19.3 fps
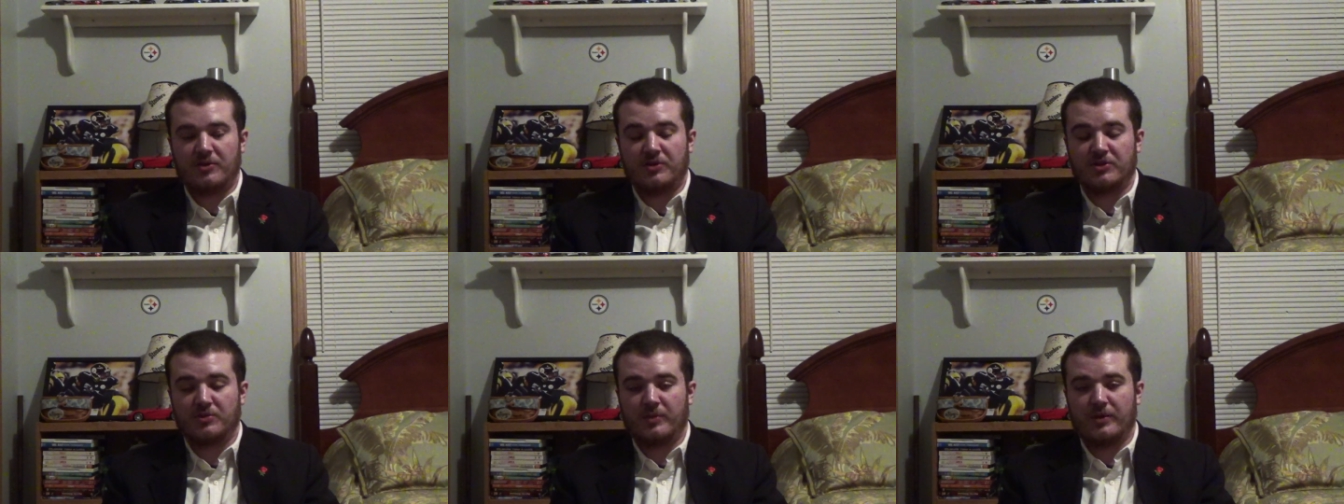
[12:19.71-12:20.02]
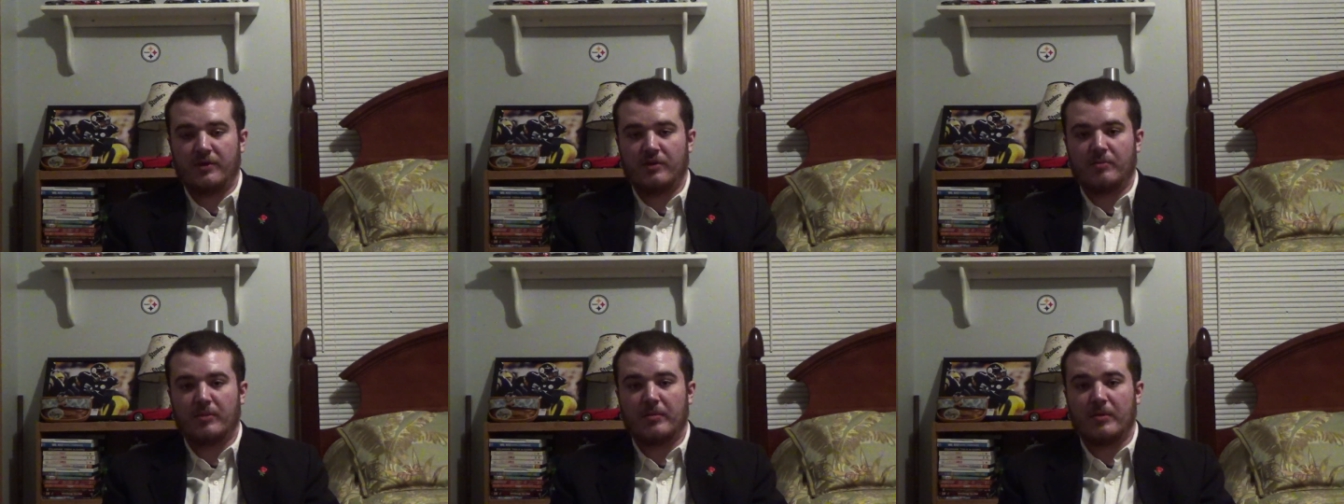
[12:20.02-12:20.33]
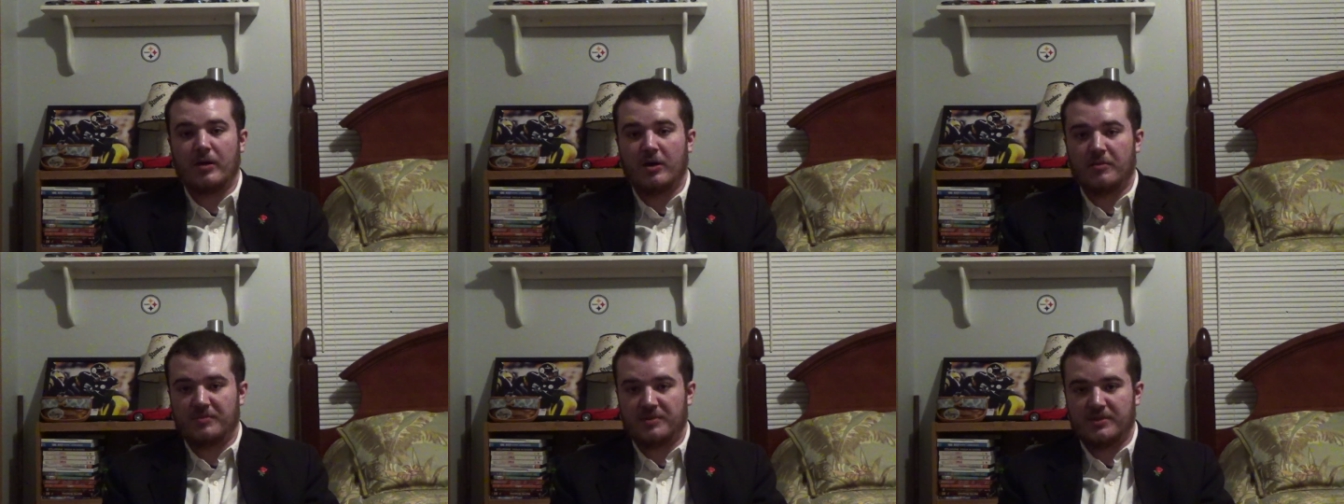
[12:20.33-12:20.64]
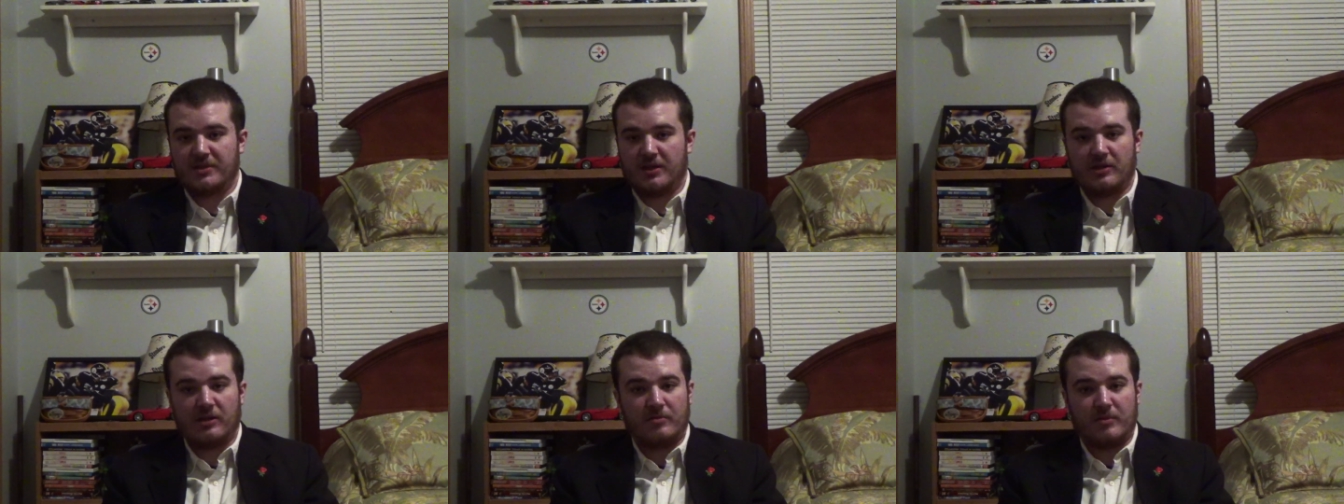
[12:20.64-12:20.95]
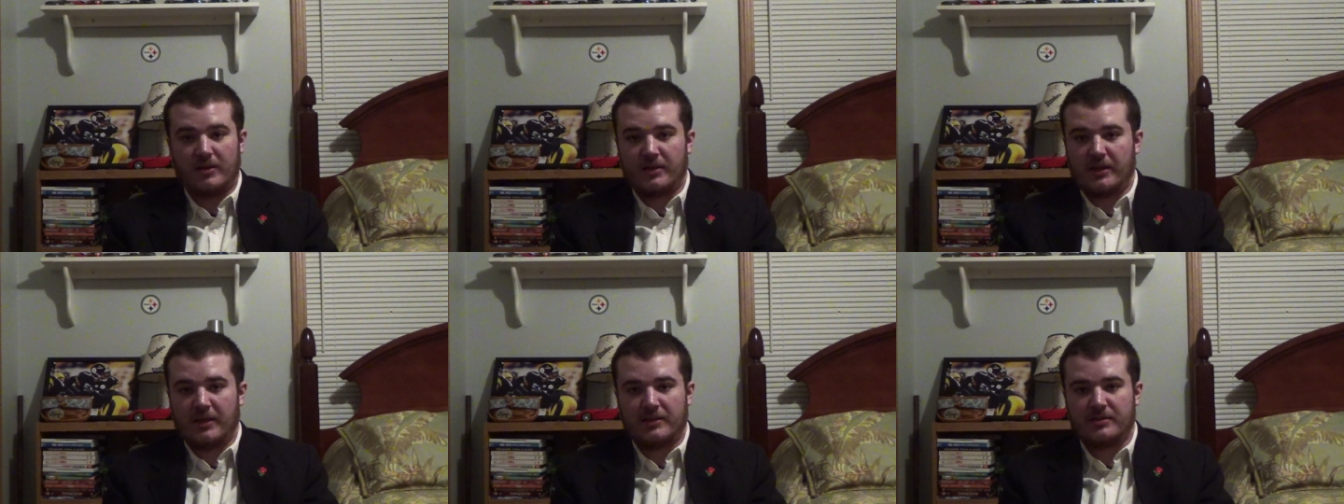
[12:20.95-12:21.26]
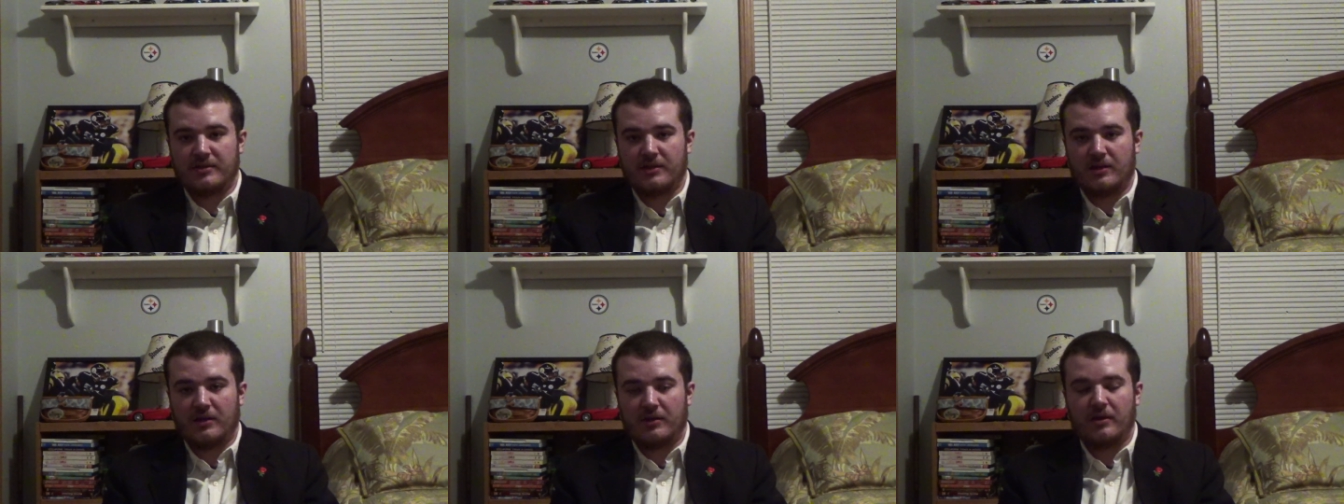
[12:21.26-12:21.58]
usually we go to my mom's side, not my dad's
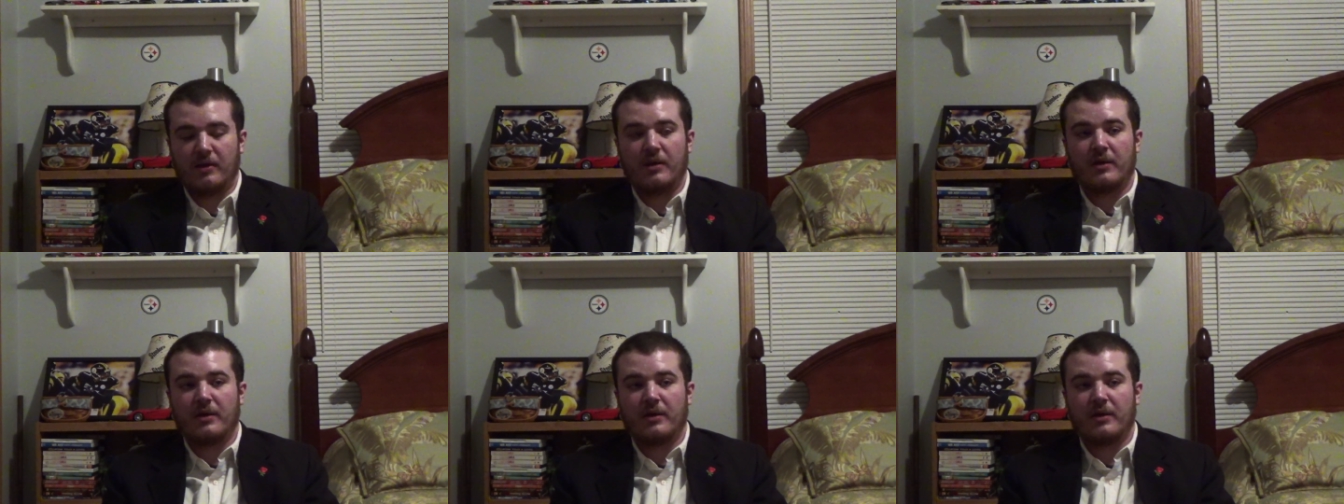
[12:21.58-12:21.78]
side.